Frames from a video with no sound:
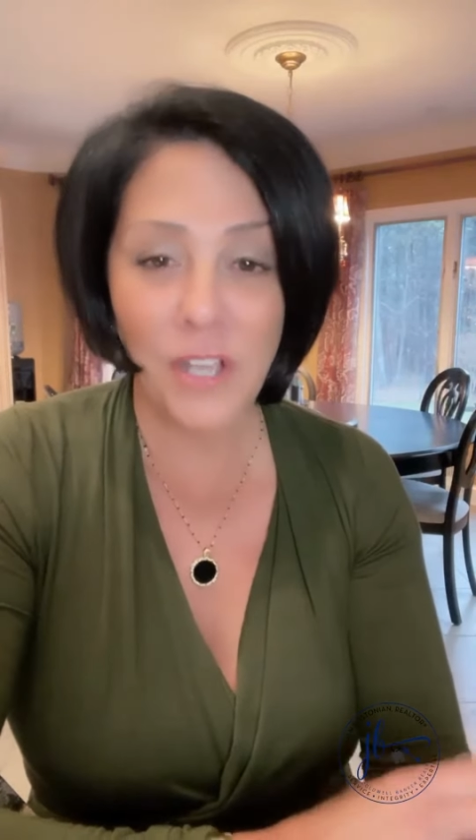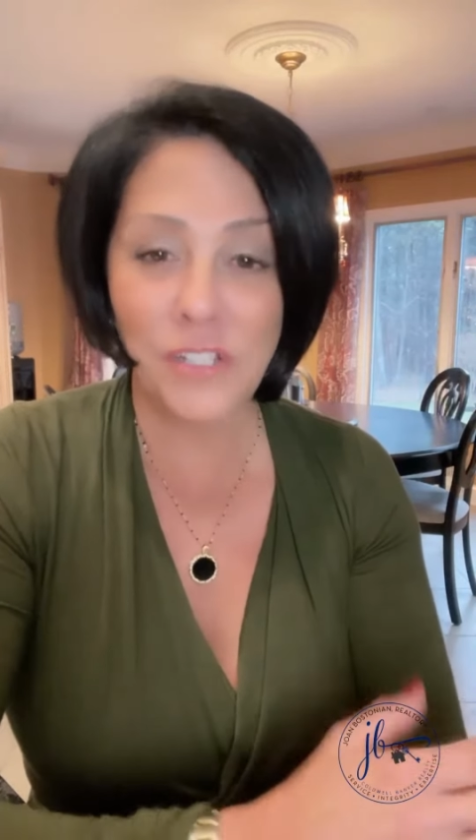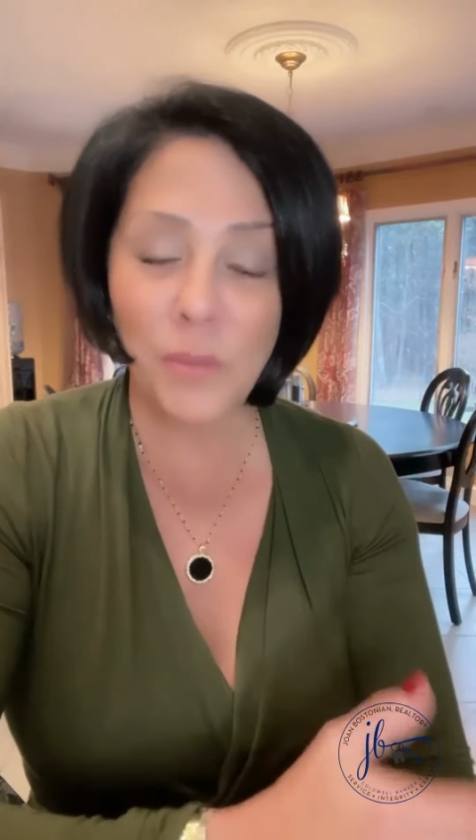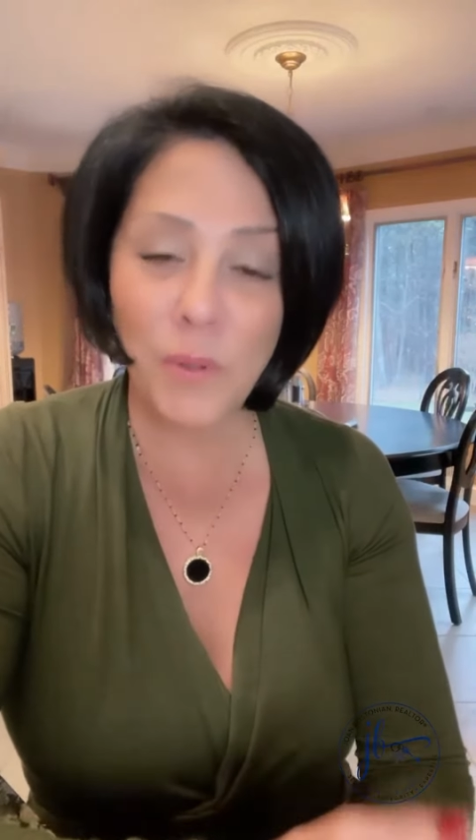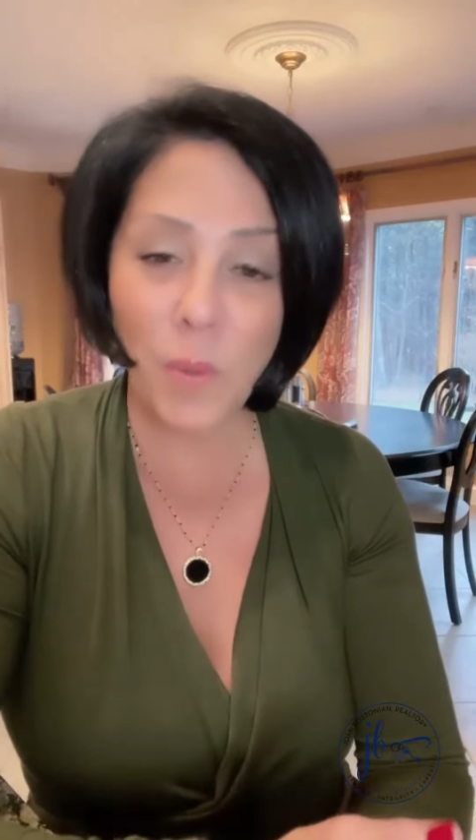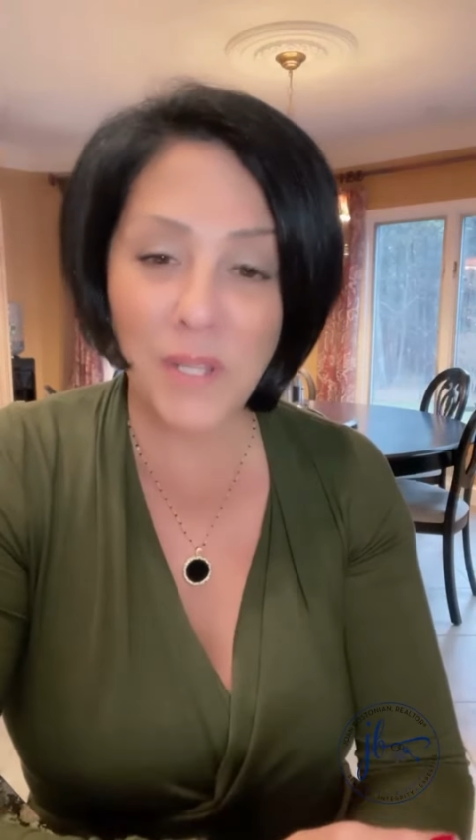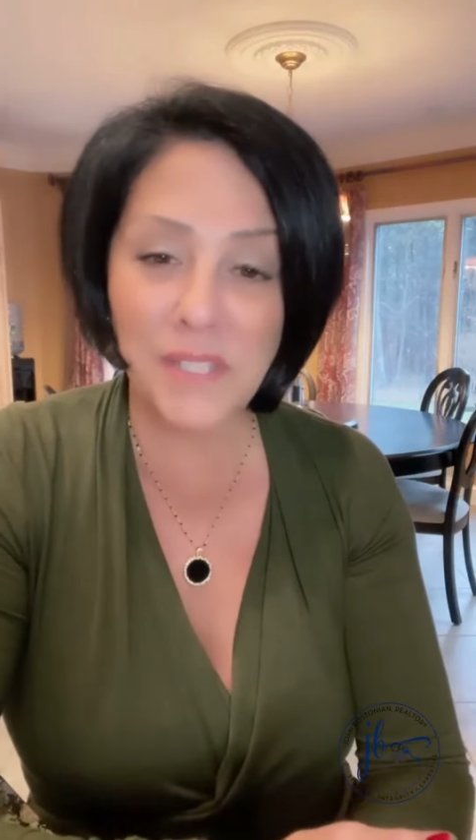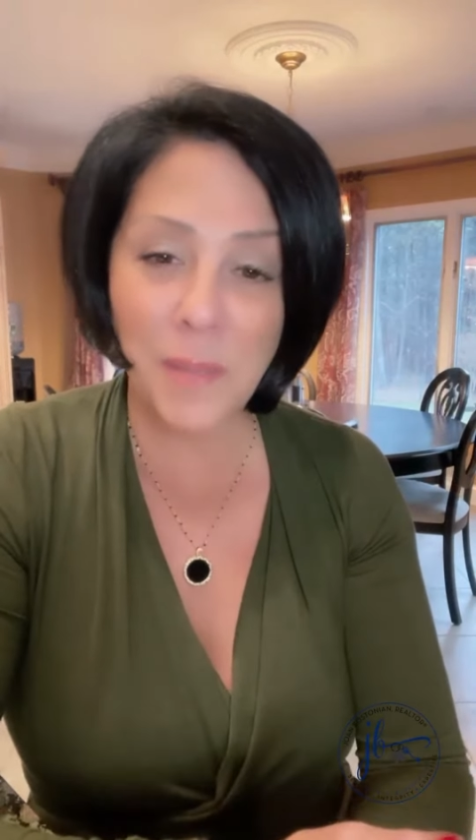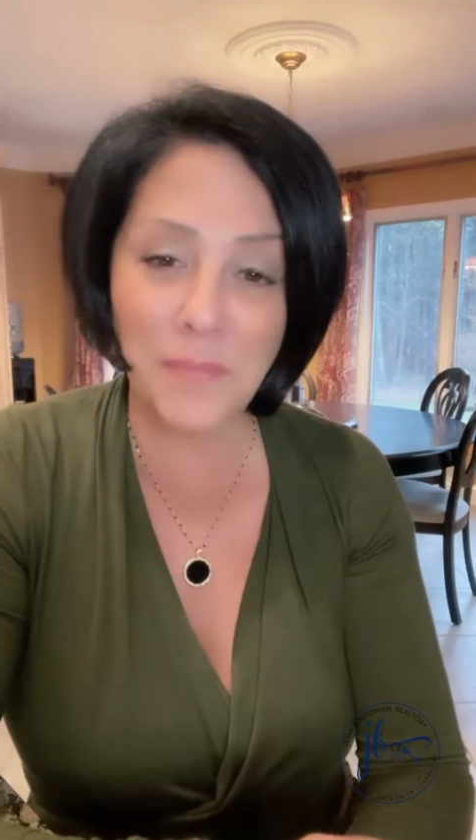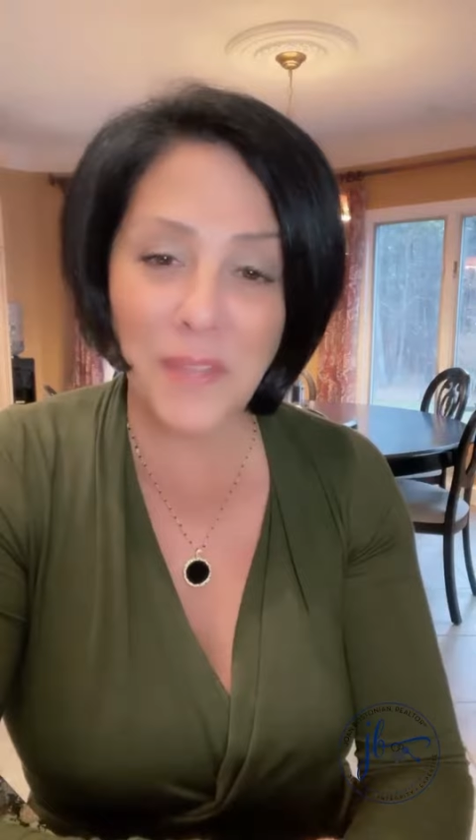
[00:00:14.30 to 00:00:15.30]
so we want
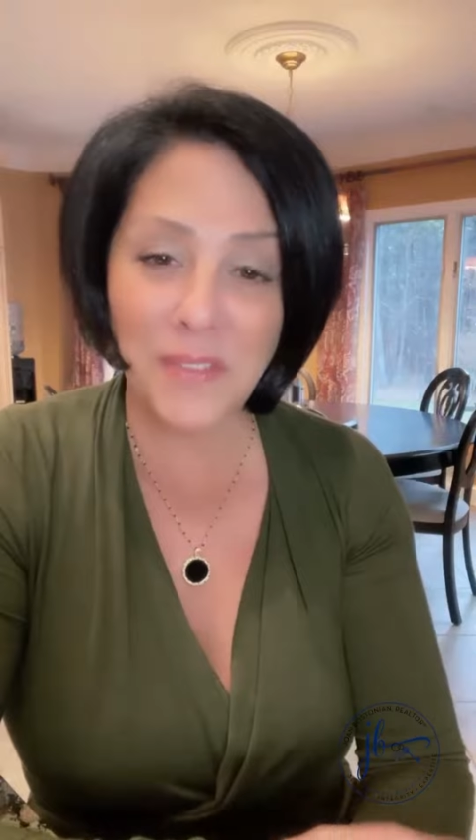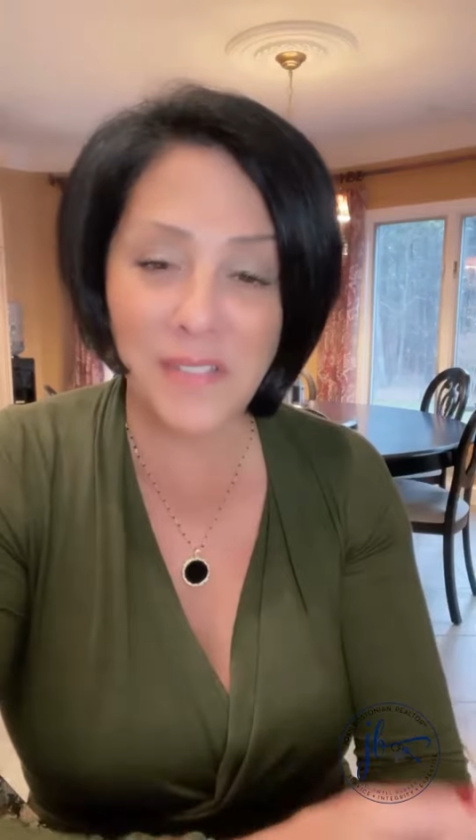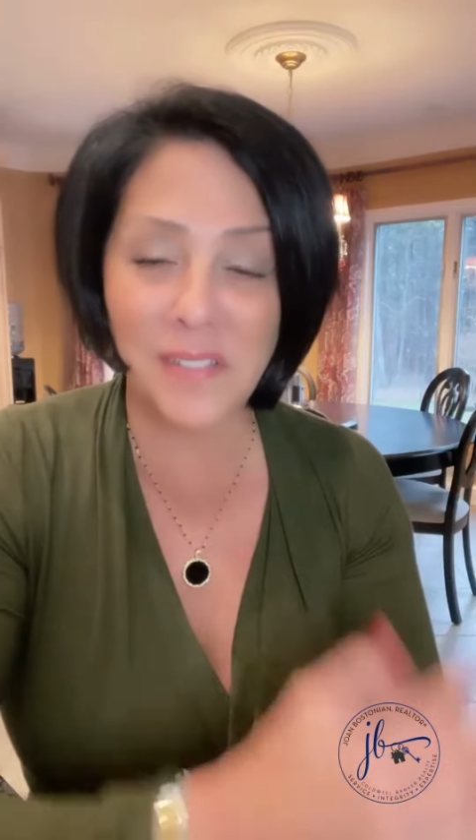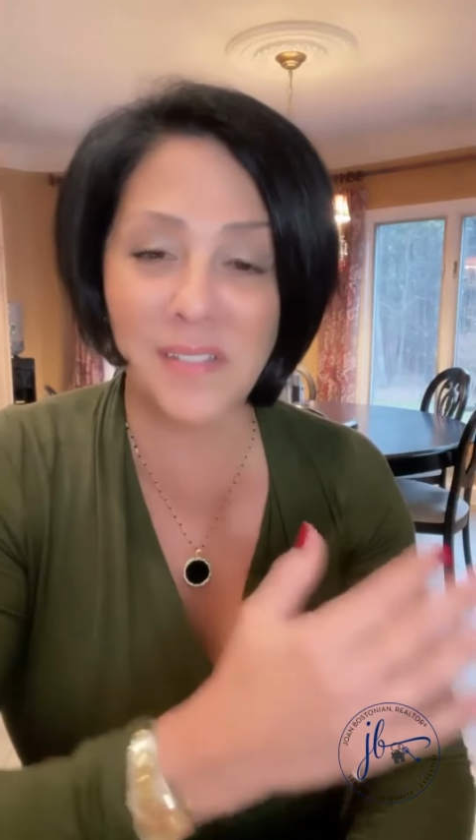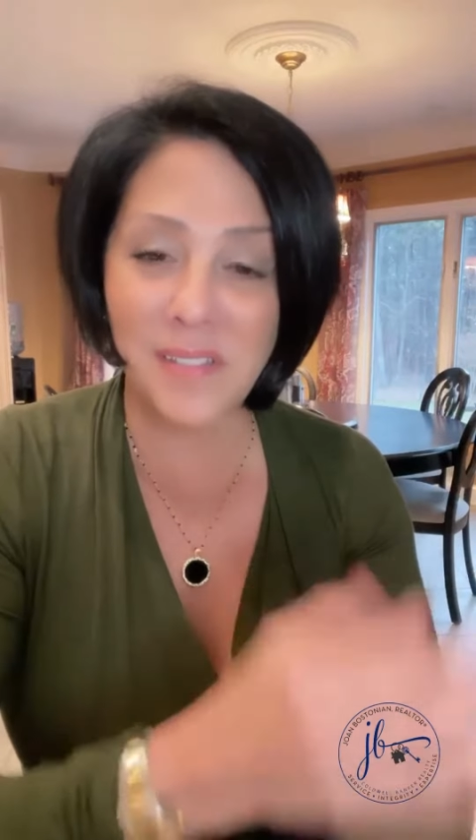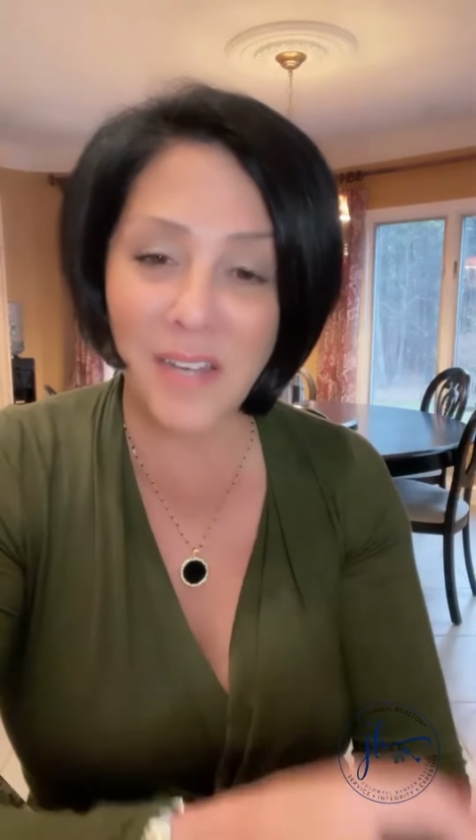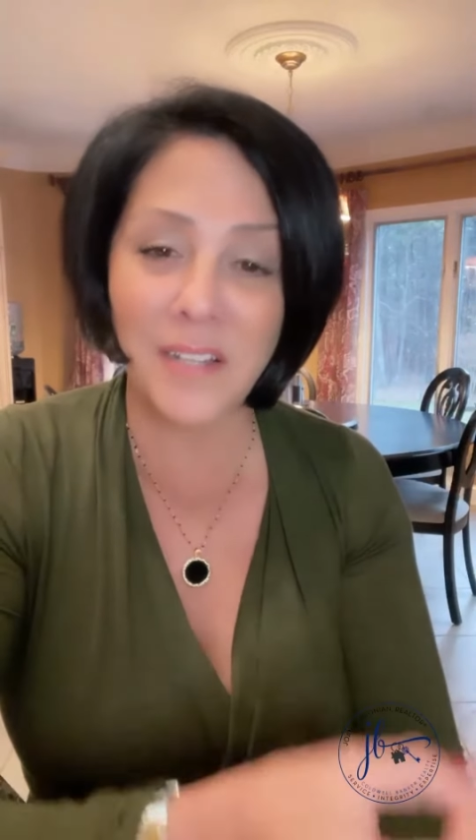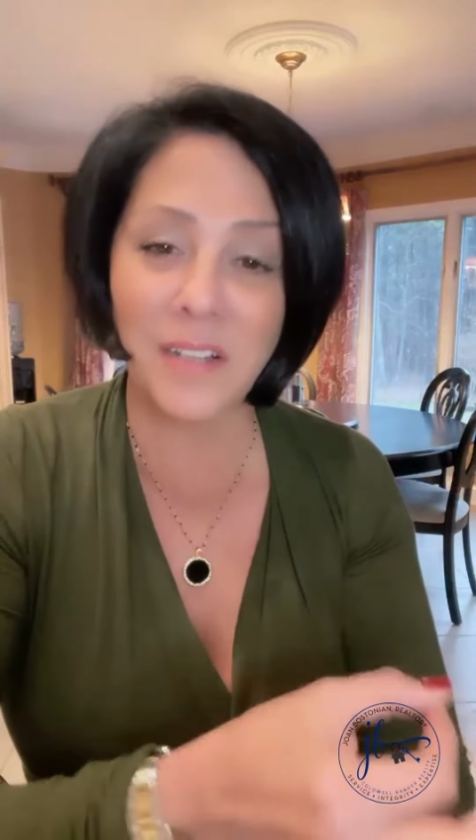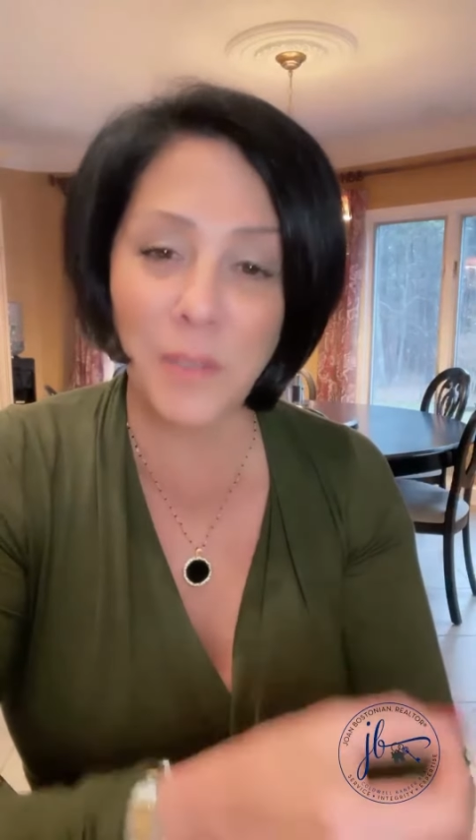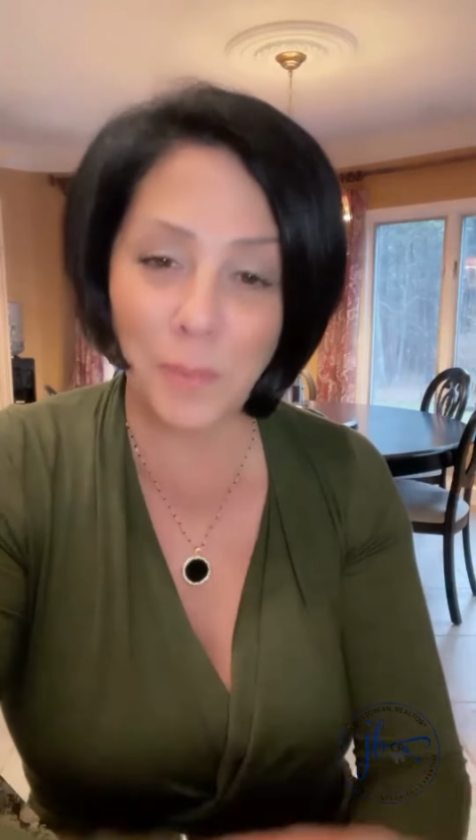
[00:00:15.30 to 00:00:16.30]
something that's
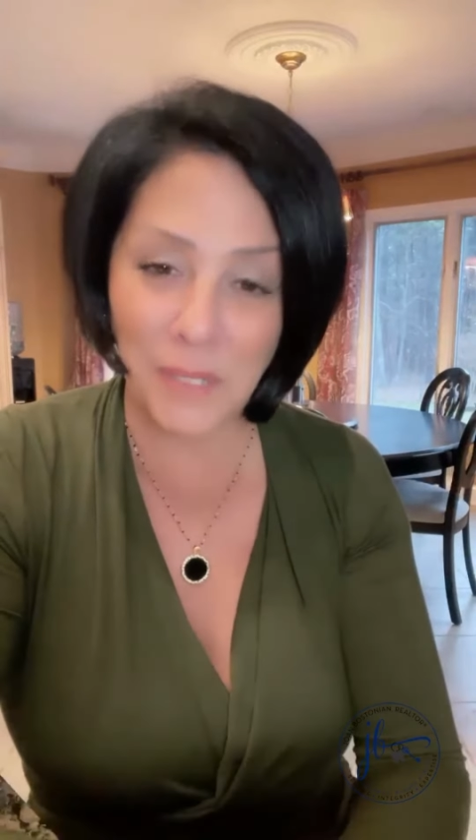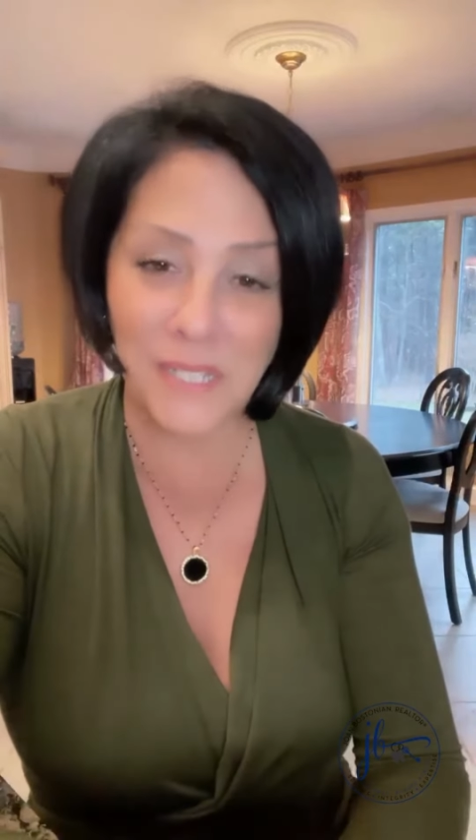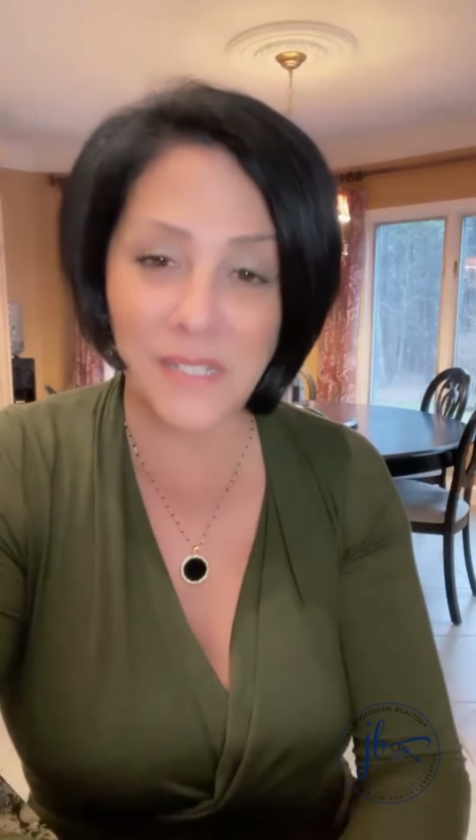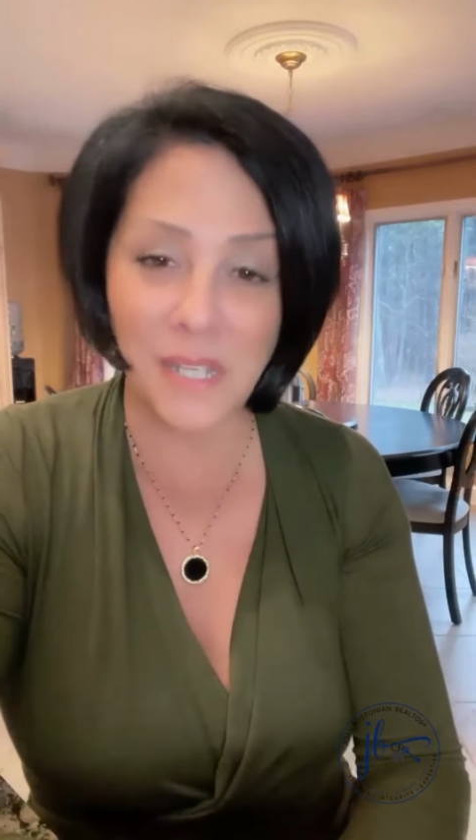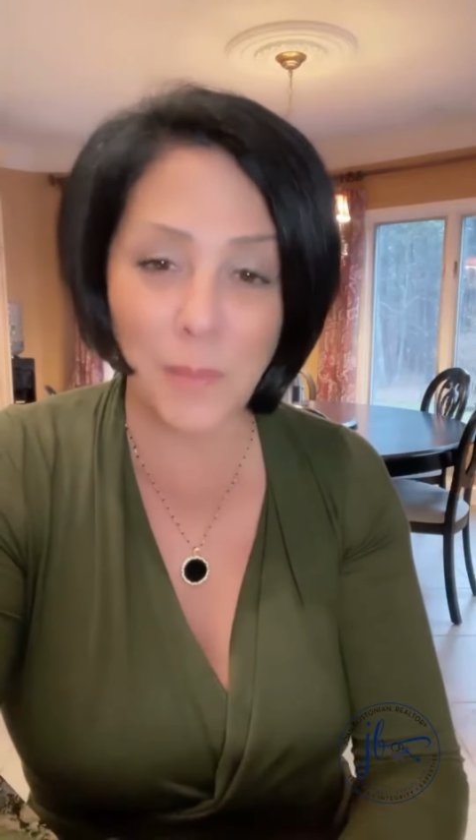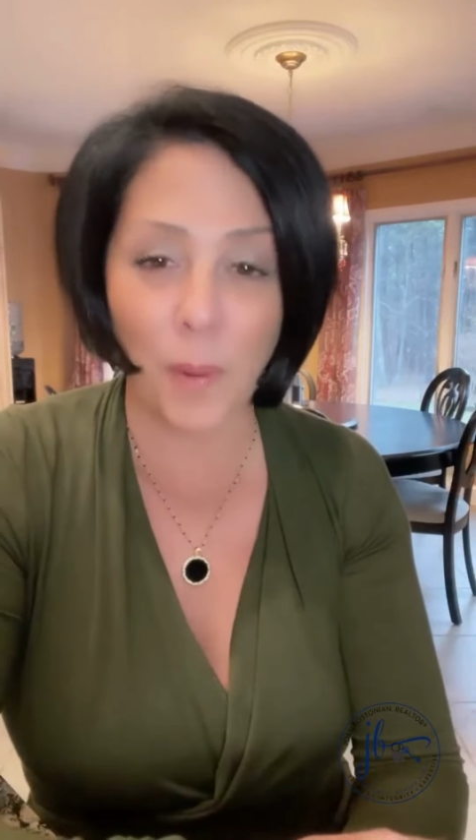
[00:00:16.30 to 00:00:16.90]
aesthetically pleasing,